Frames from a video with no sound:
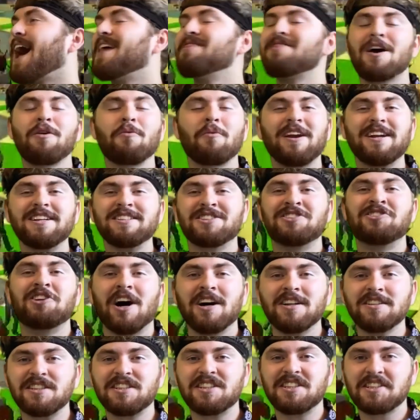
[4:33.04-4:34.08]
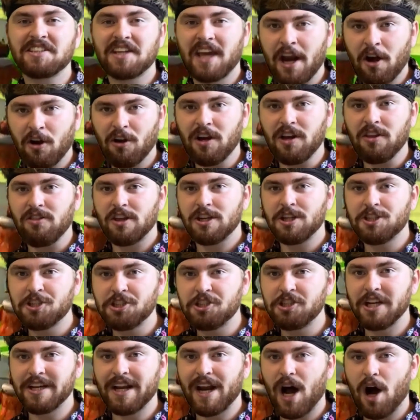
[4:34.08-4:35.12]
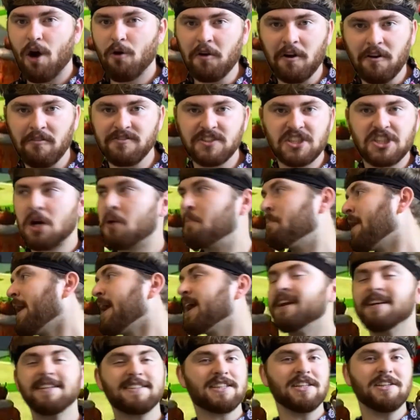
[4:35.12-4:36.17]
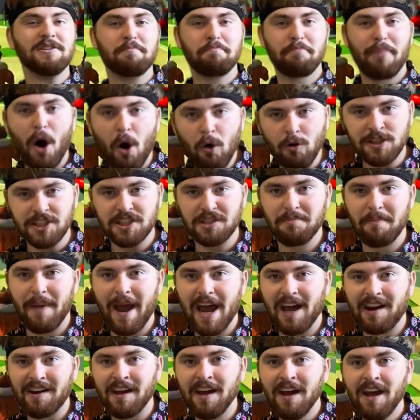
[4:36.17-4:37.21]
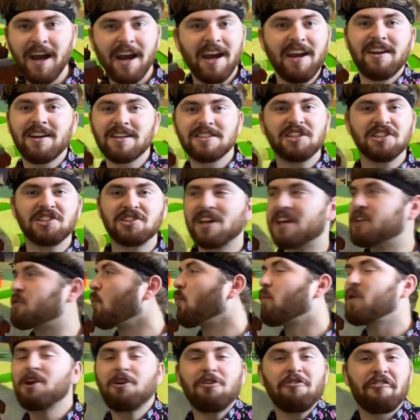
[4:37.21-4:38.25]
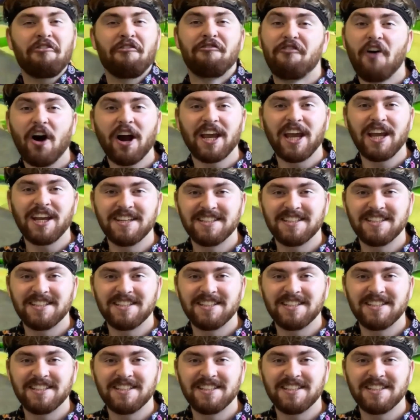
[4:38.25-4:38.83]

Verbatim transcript: And then when he's done scaring the shit out of some innocent postman, he does this, like, weird fucking